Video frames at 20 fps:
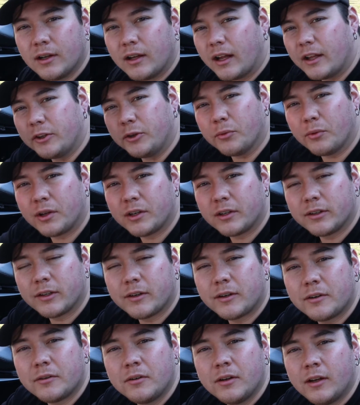and you want to
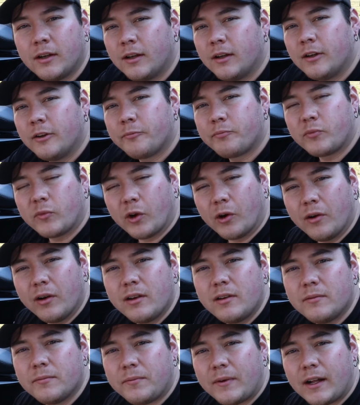learn, go
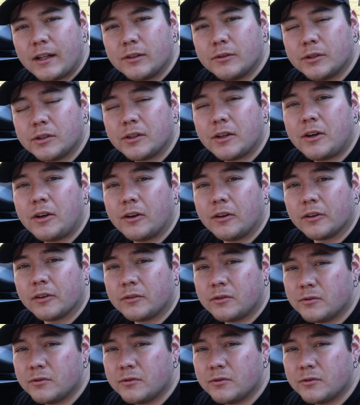ahead and follow along.